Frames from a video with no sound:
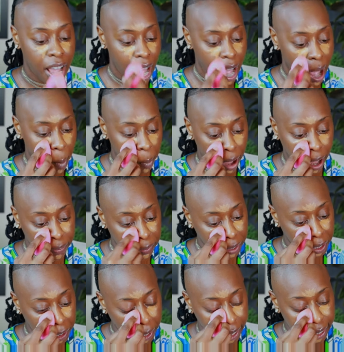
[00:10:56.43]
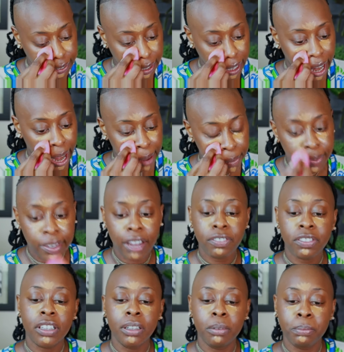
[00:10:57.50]
um, I've realized that I'm
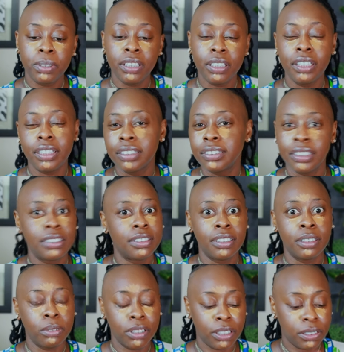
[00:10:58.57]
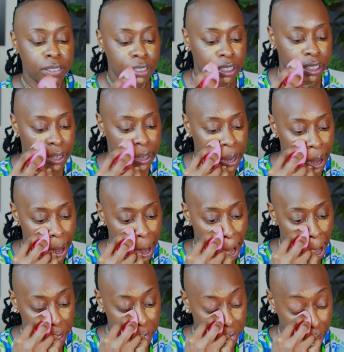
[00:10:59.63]
never completely consistent with using it
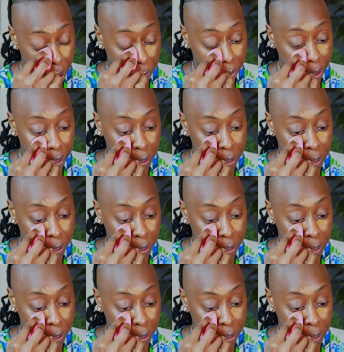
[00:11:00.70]
in that way